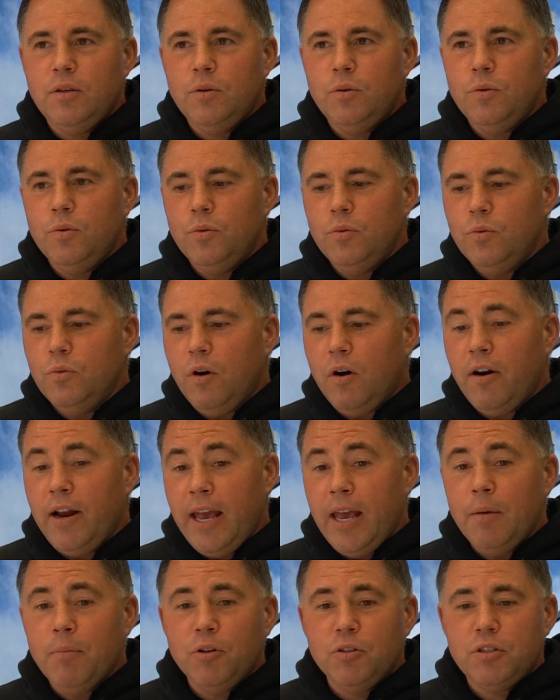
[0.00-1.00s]
You
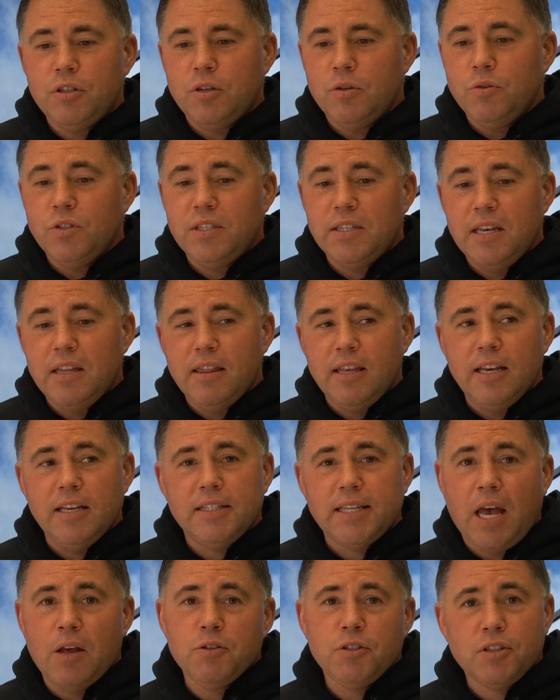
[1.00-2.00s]
are able to see
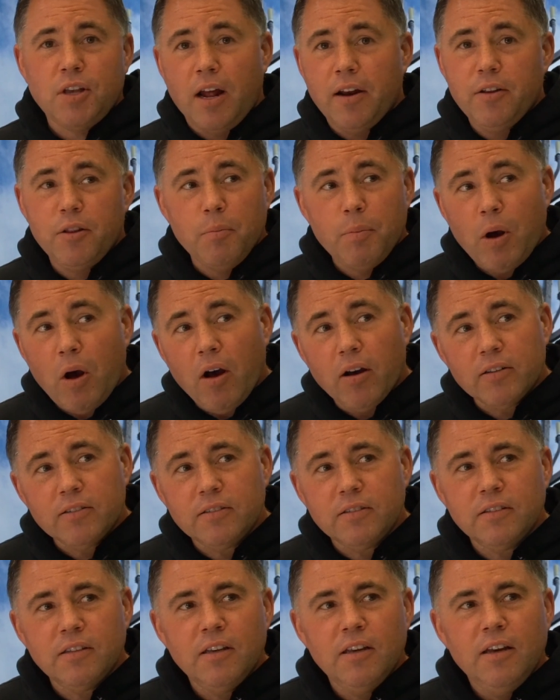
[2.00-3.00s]
things outside of the
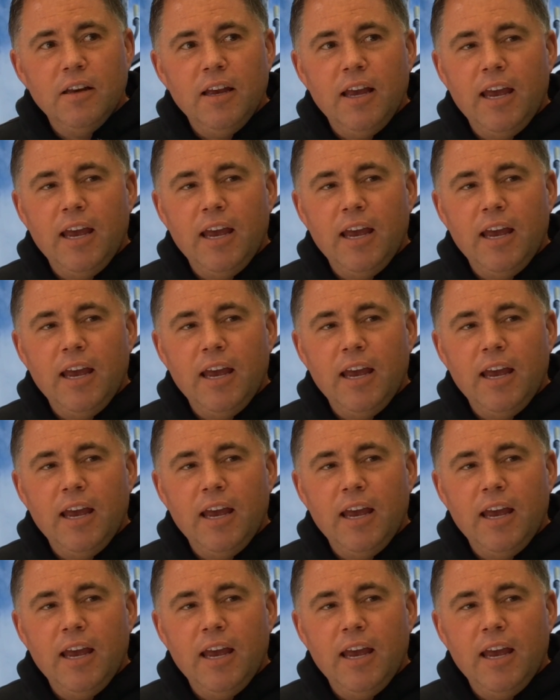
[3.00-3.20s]
box.